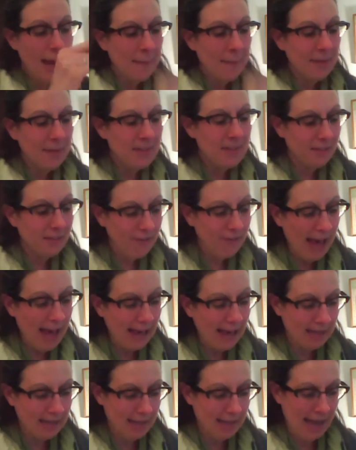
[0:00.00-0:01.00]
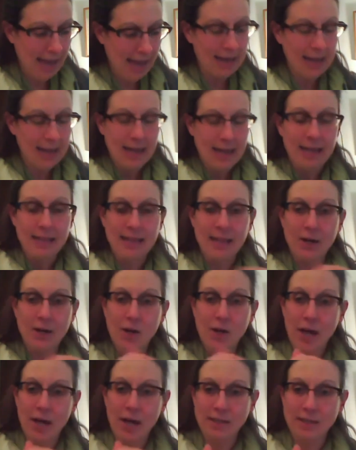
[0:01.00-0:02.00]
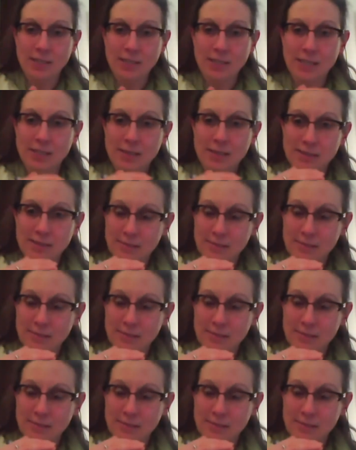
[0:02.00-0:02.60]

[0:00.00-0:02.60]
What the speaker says: But the fact that they're not, he's